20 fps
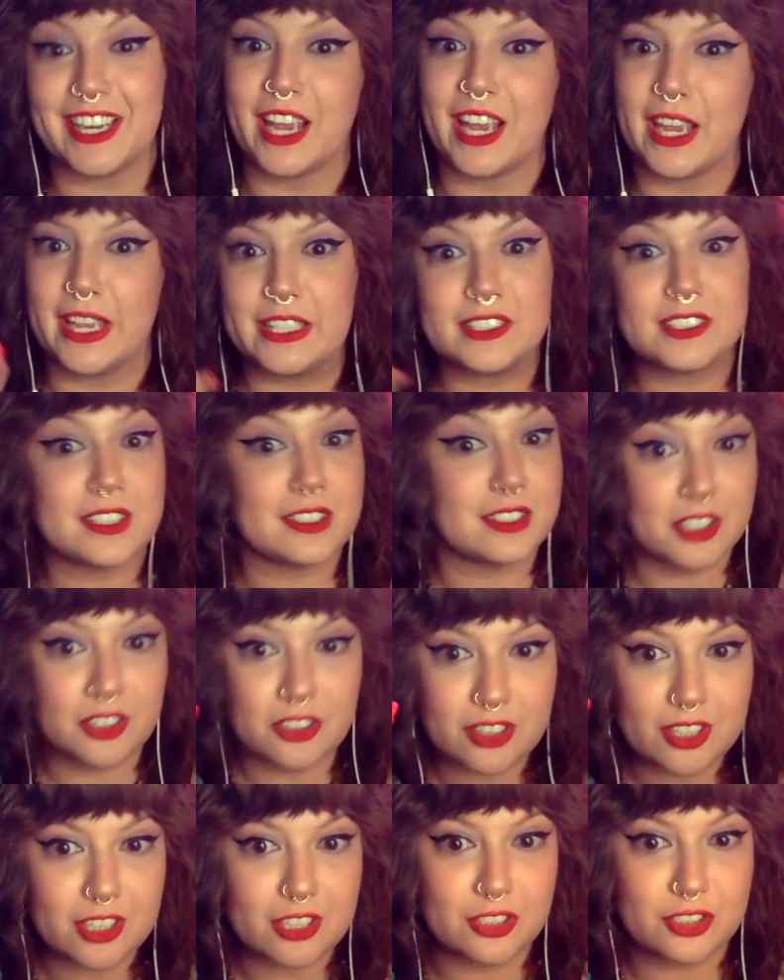it's
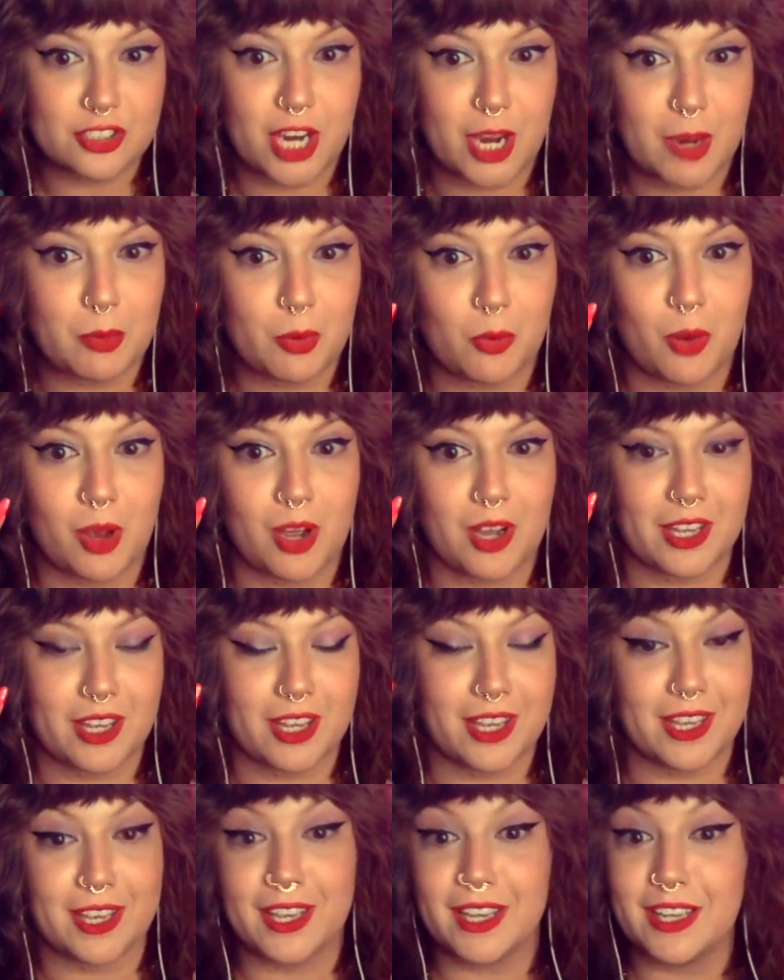clearly the
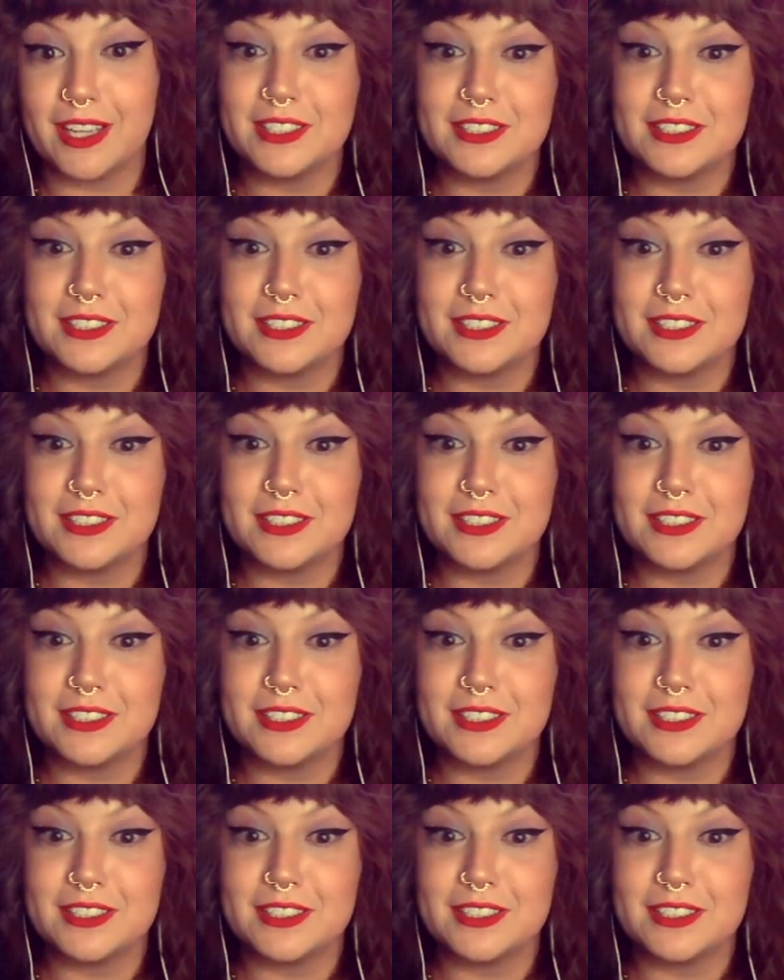JABBERWOCKY. It's